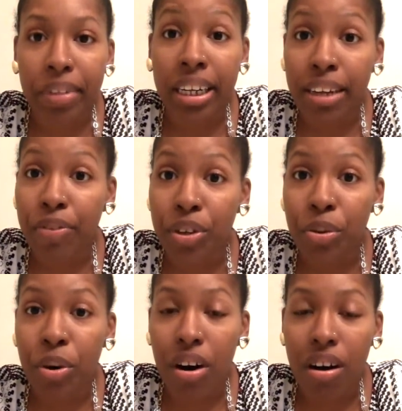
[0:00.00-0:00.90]
and if
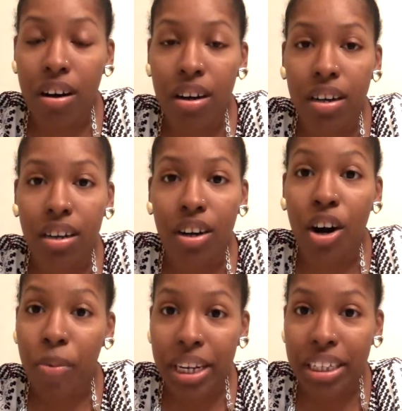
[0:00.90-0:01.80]
you are
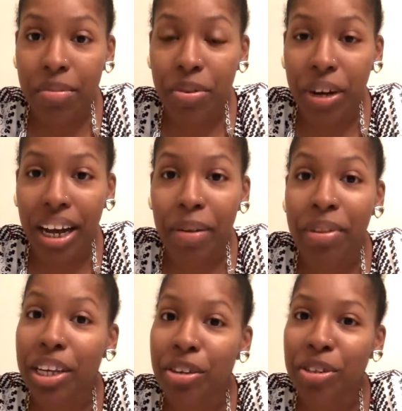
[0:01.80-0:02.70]
already subscribed,
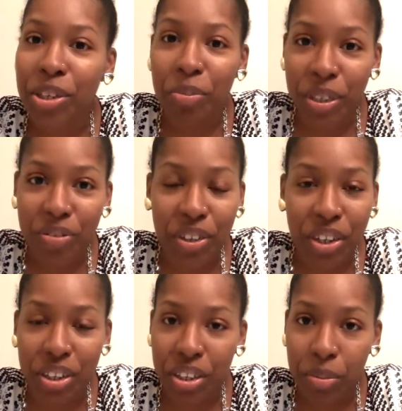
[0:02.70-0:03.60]
thank you so much for
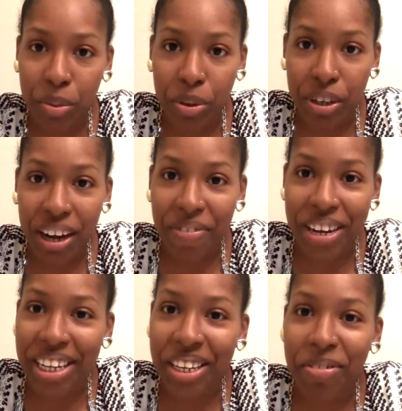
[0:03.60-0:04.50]
all the support. I
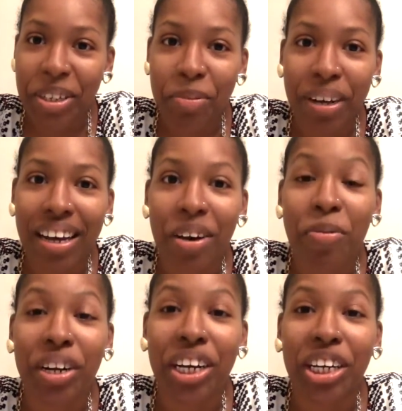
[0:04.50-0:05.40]
finally reached my
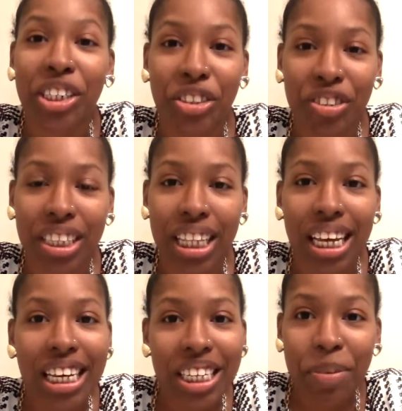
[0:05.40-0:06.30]

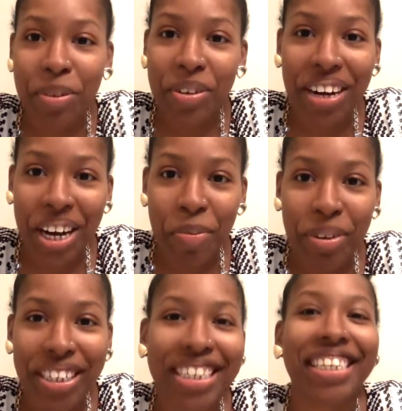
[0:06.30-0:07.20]
100th
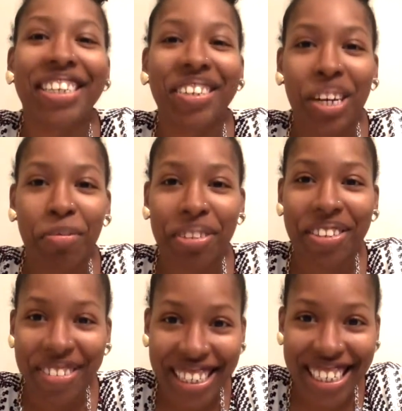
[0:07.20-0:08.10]
subscriber, so I'm
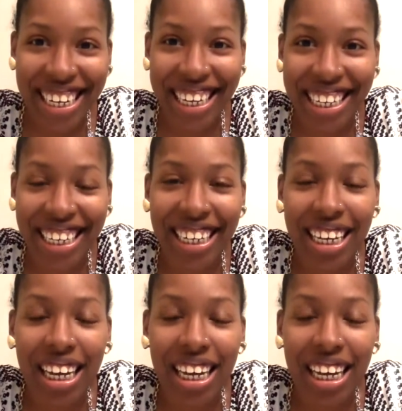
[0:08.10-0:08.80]
so excited.